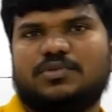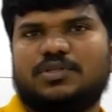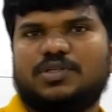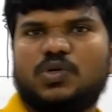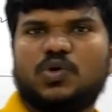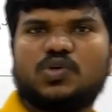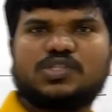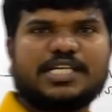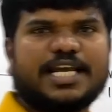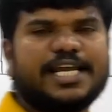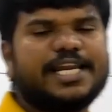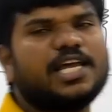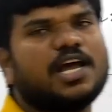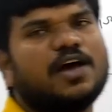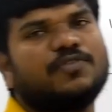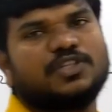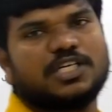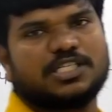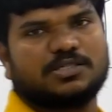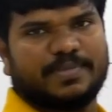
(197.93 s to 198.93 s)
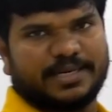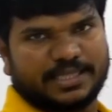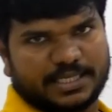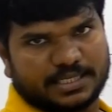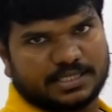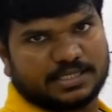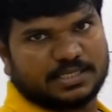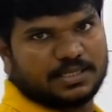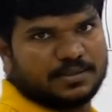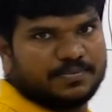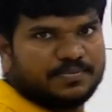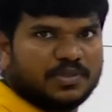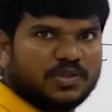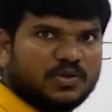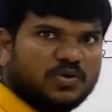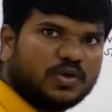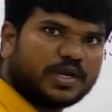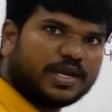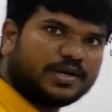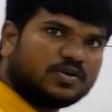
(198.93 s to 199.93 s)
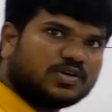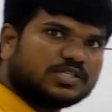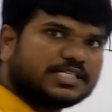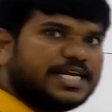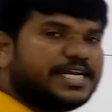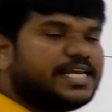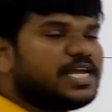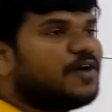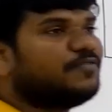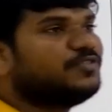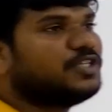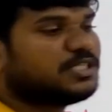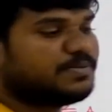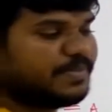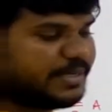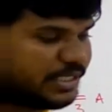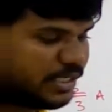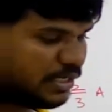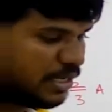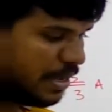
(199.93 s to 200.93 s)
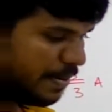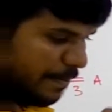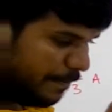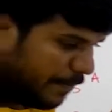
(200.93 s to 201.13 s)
use any of these methods. You can use any of this method,